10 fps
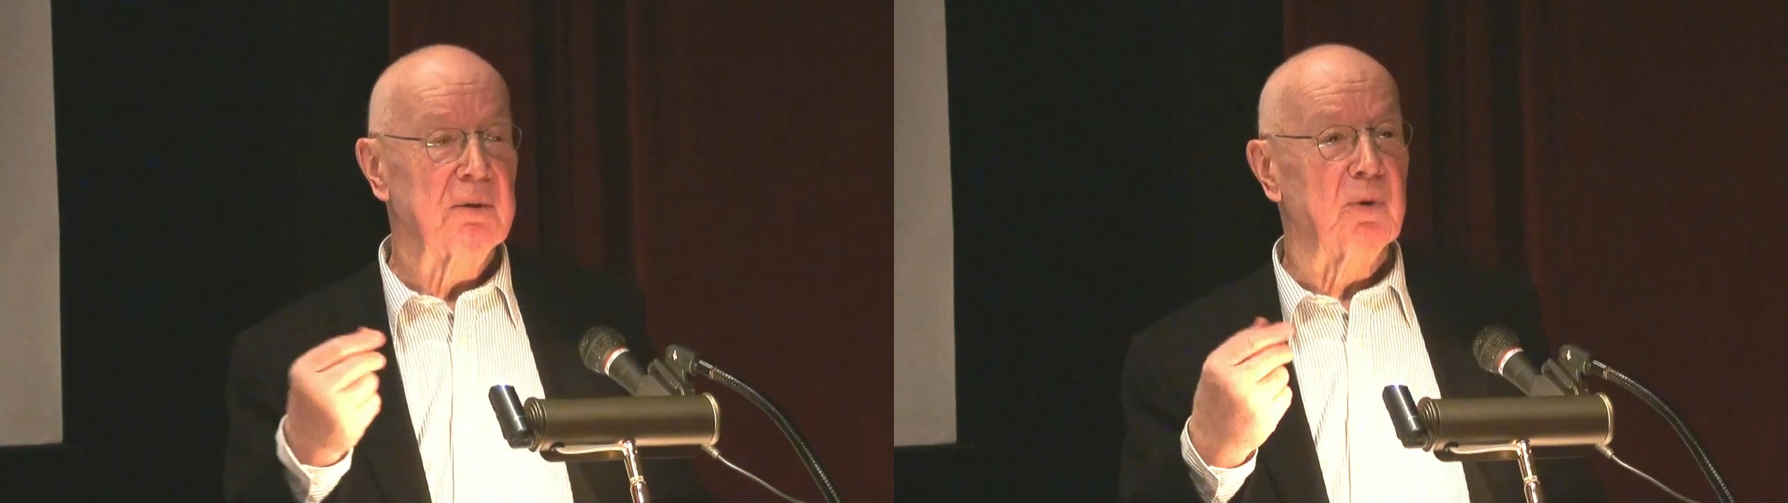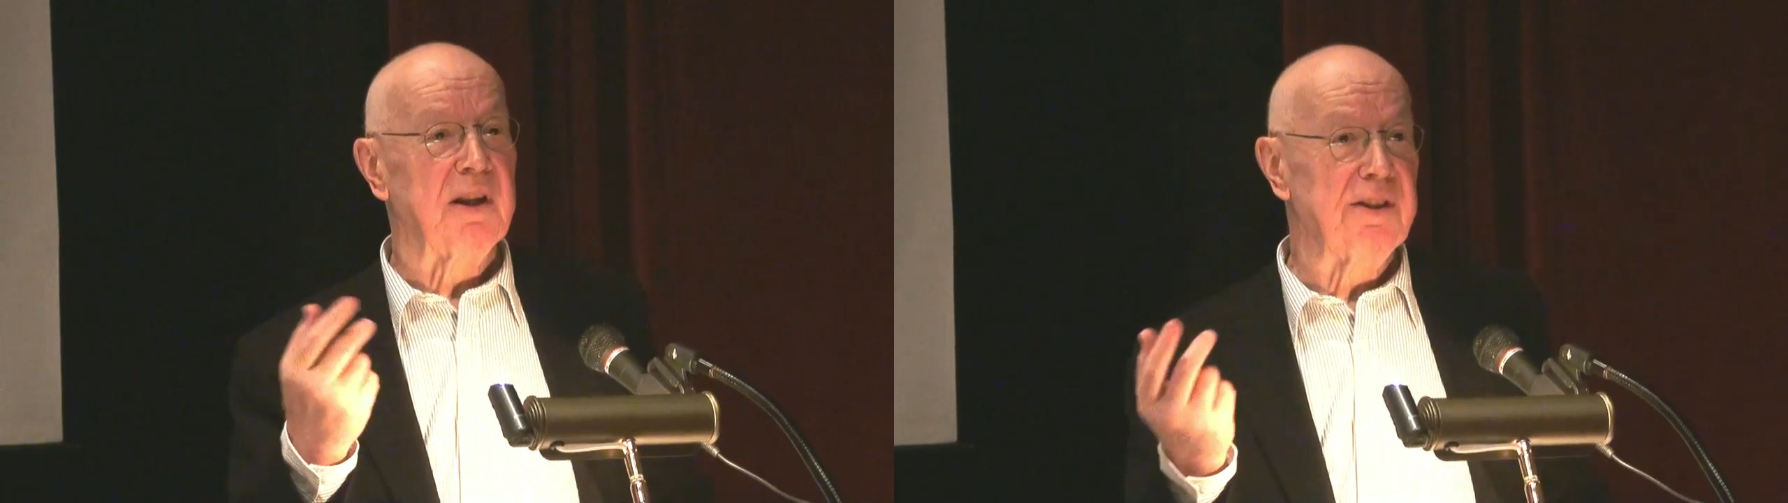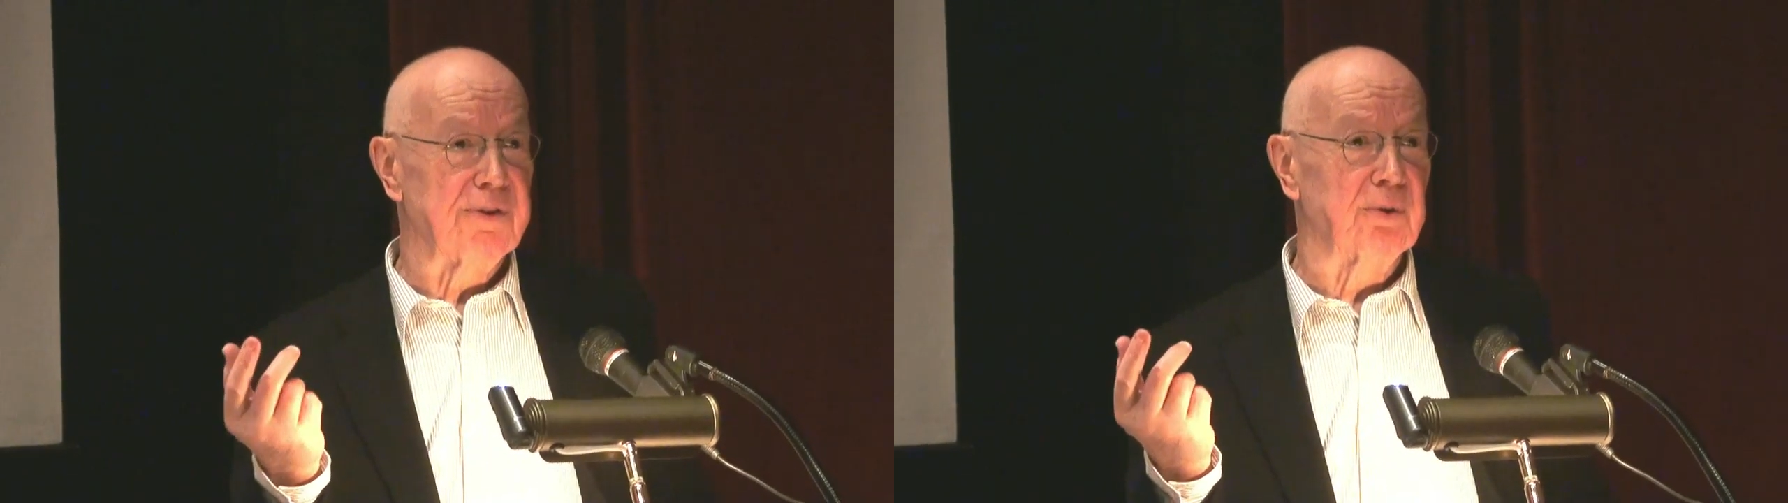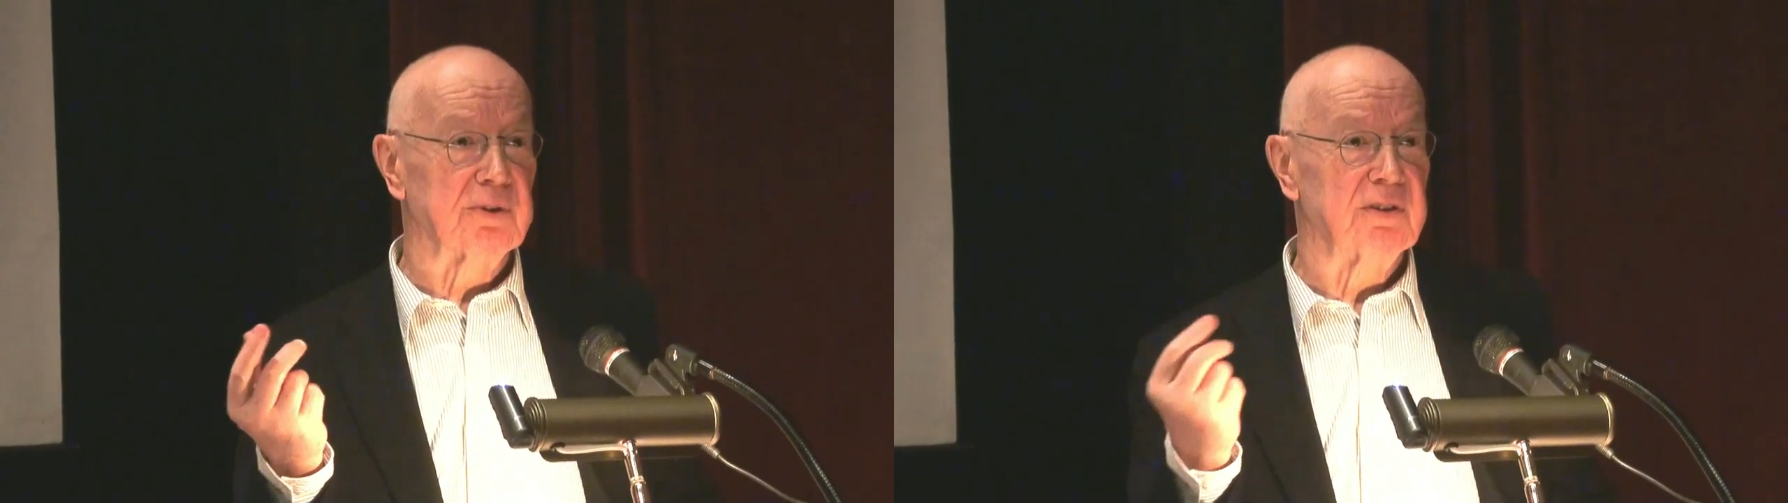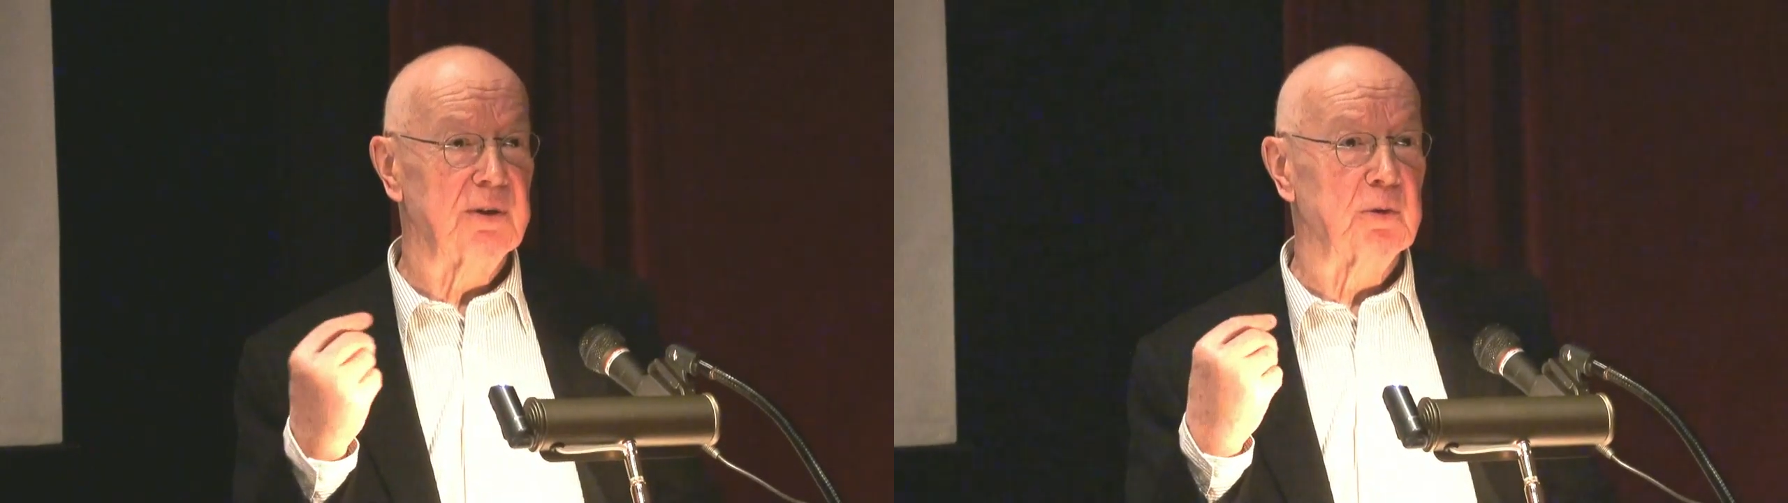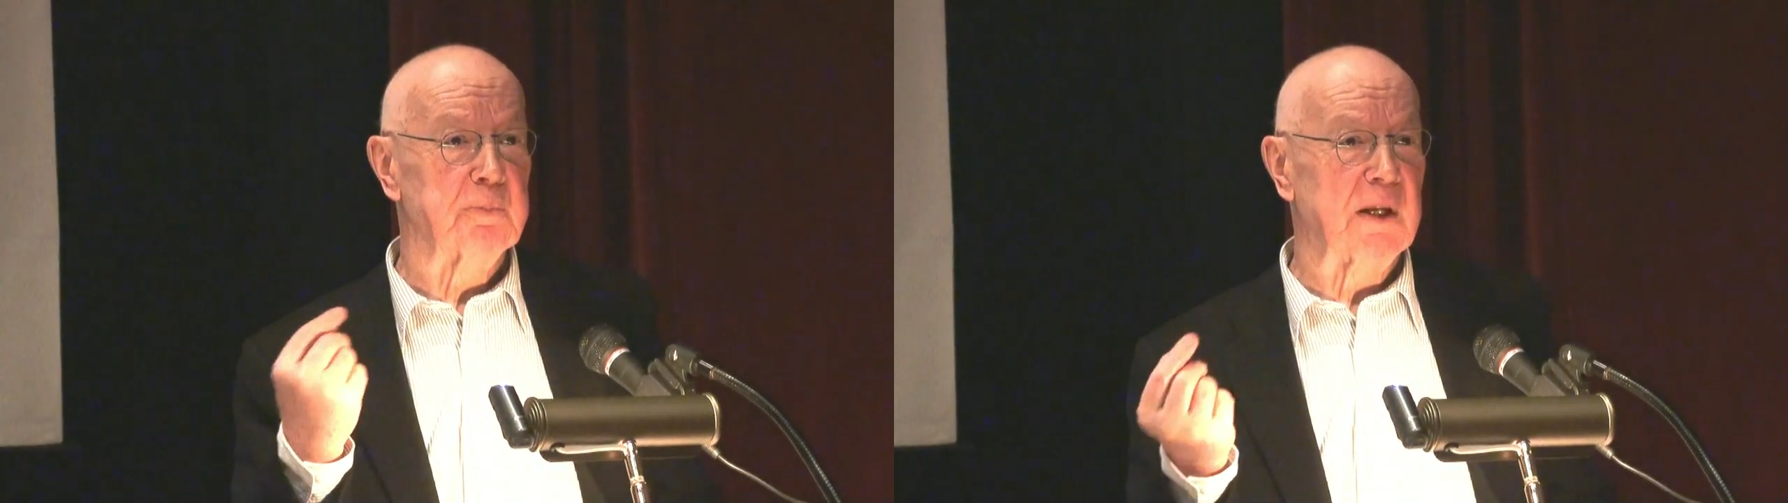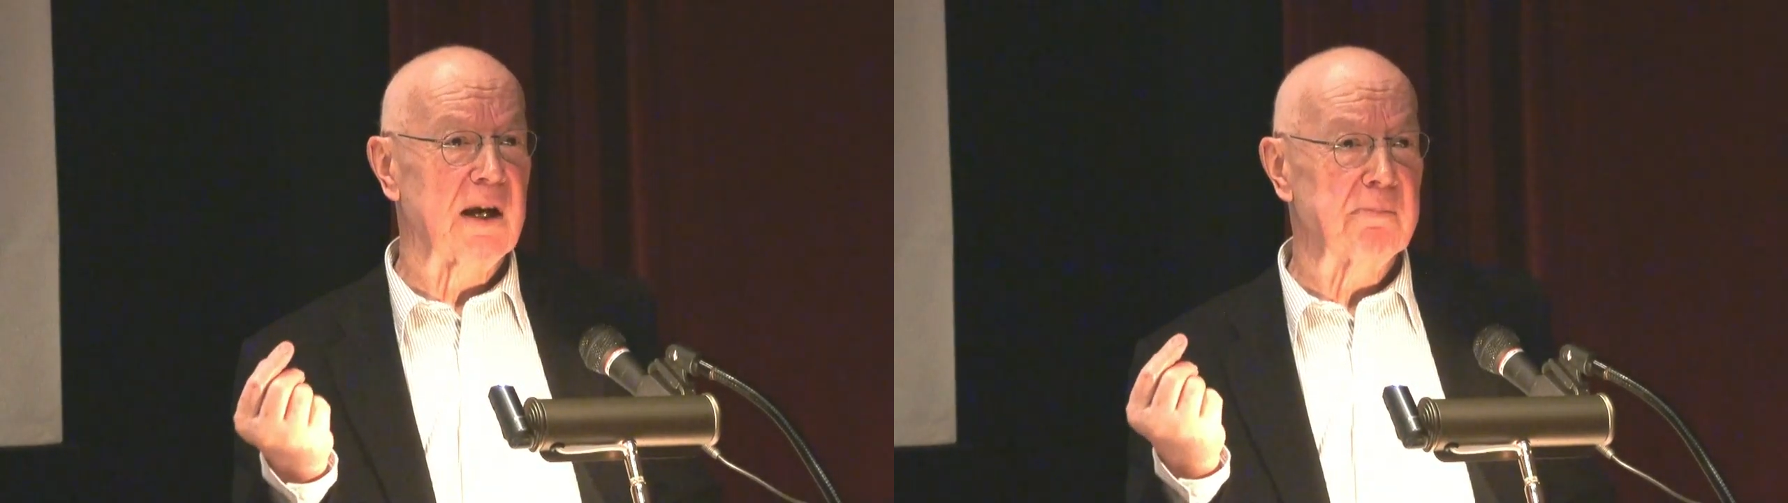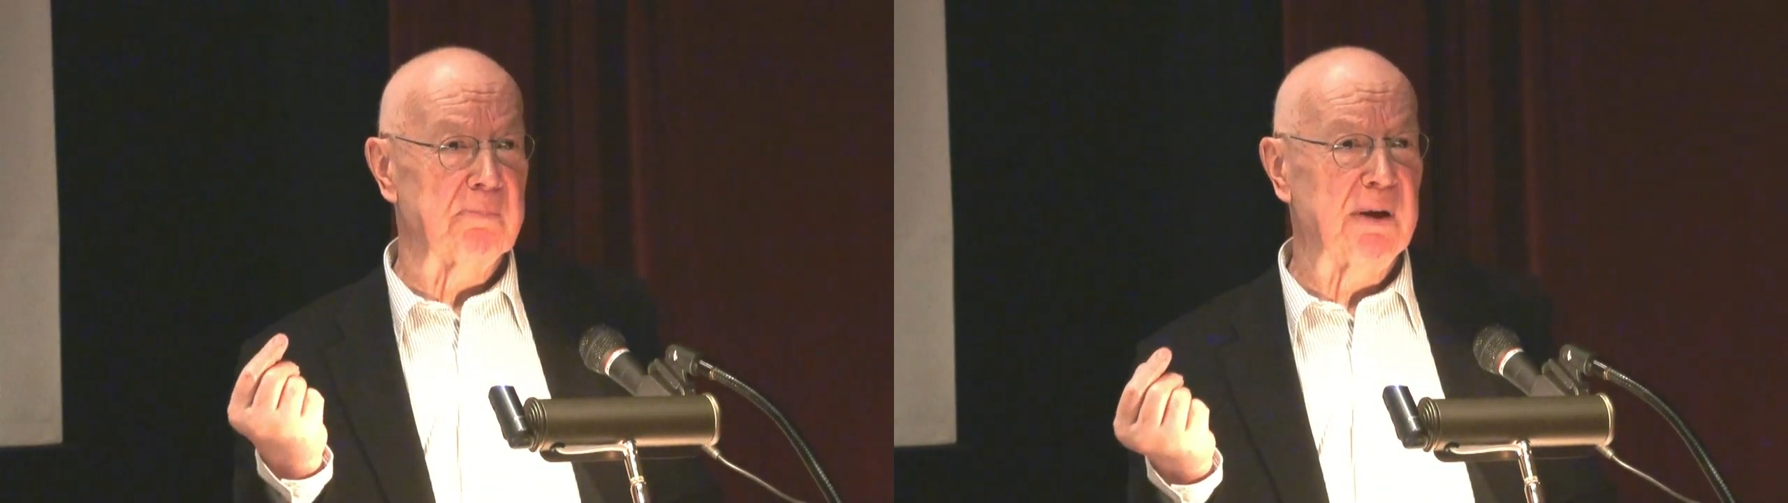what he thought he would
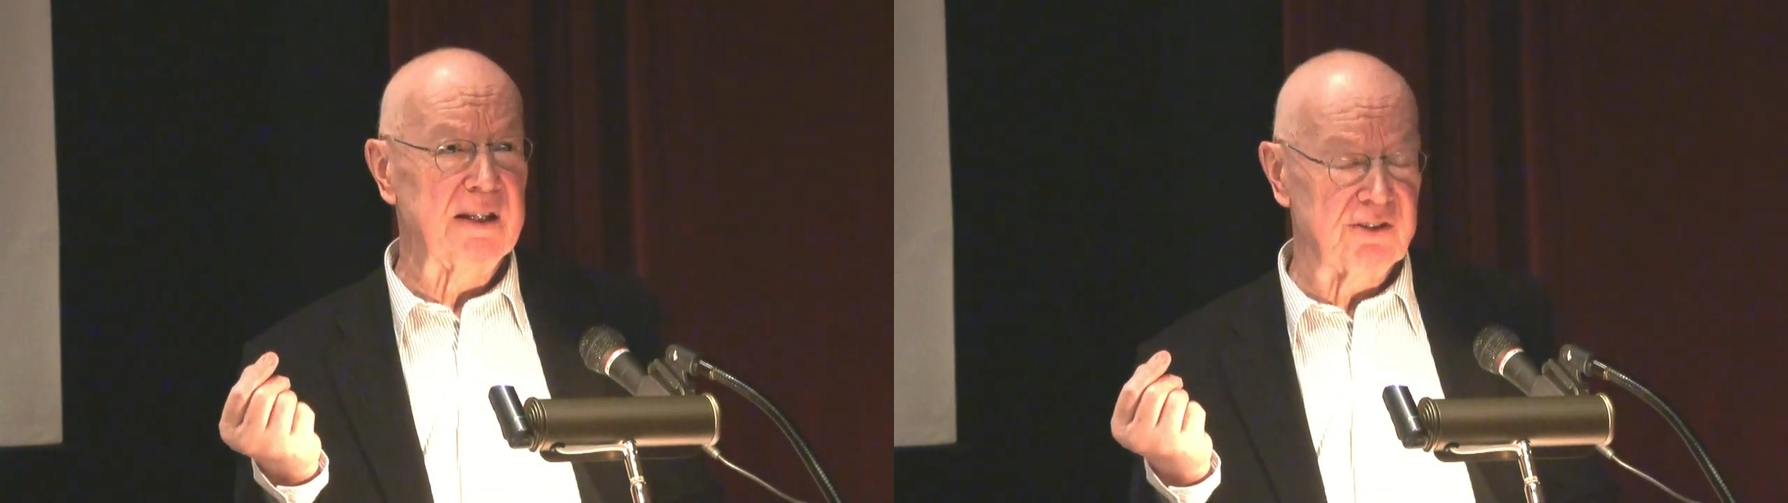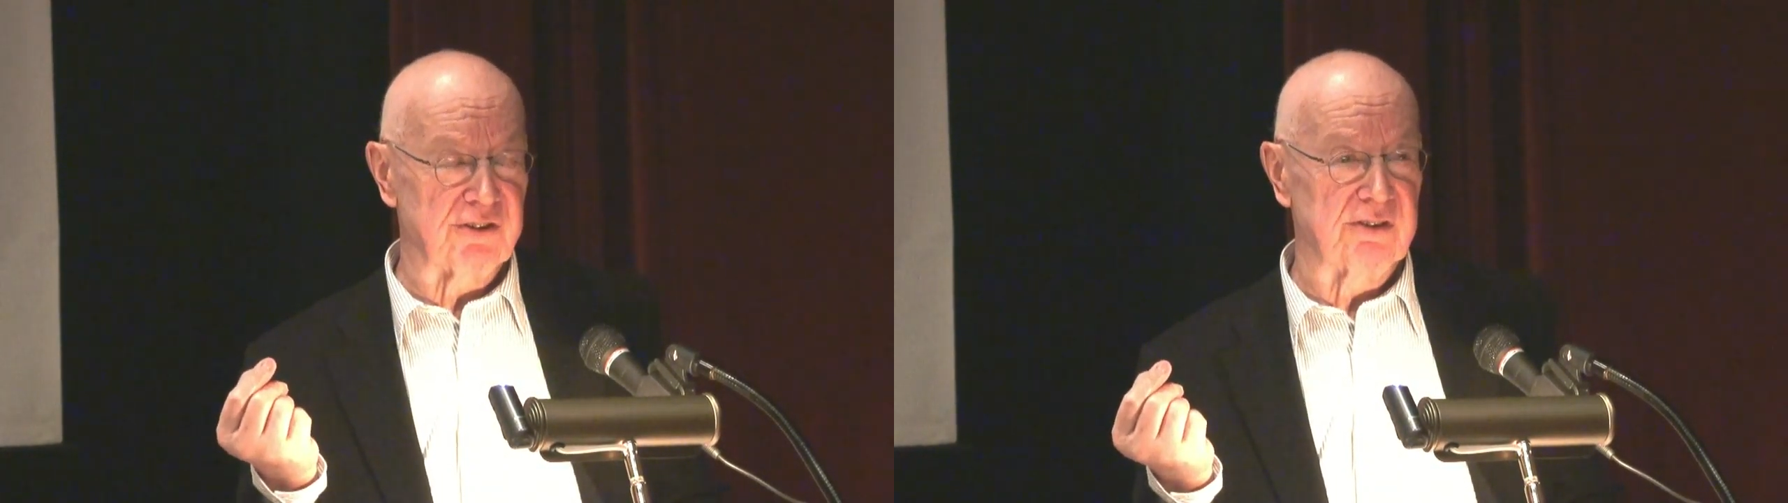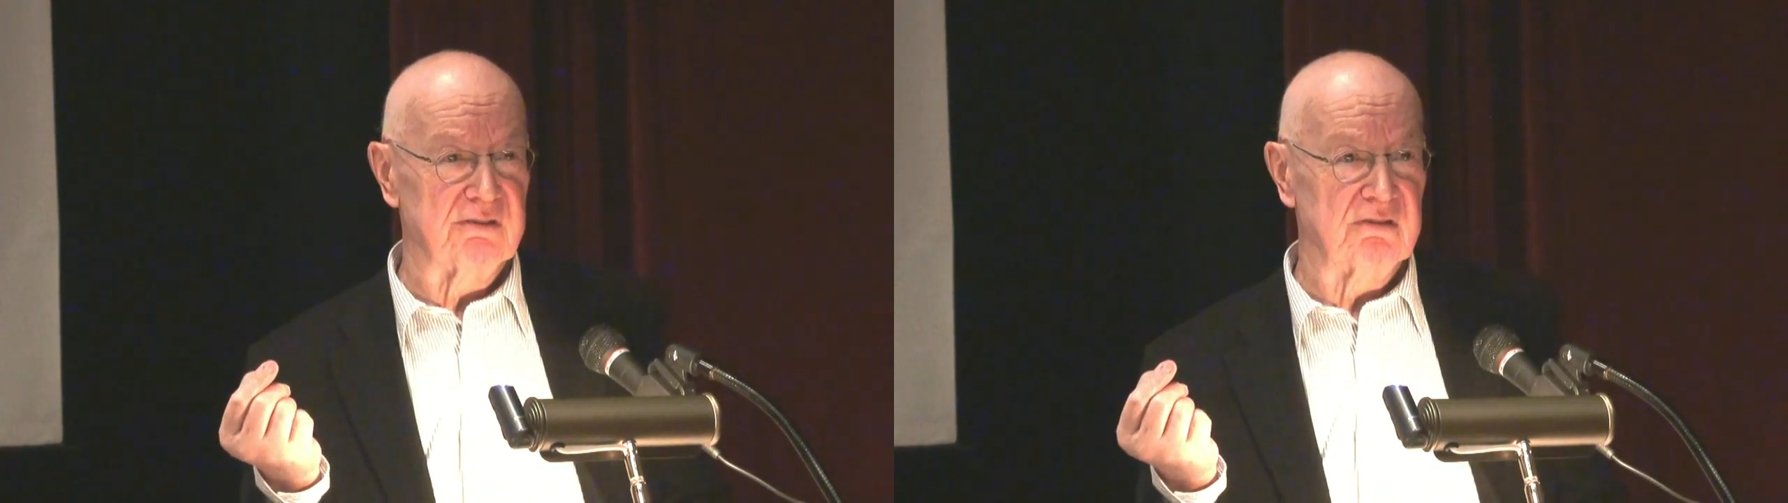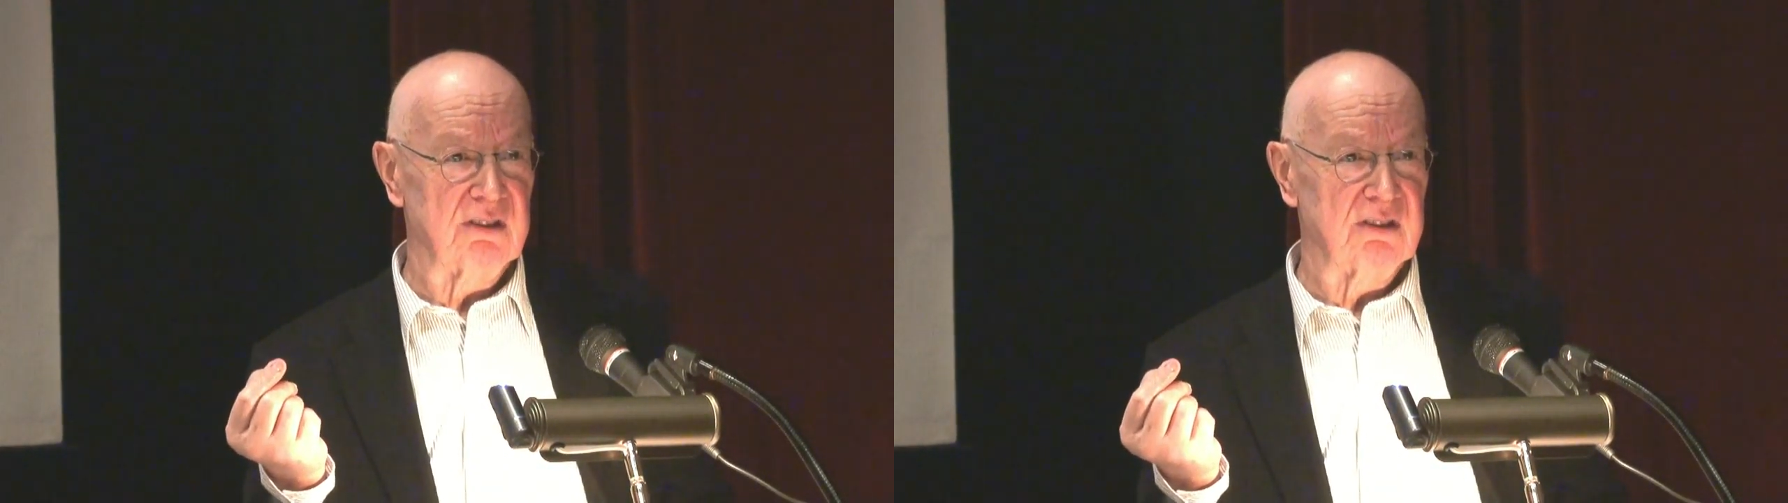become, a painter.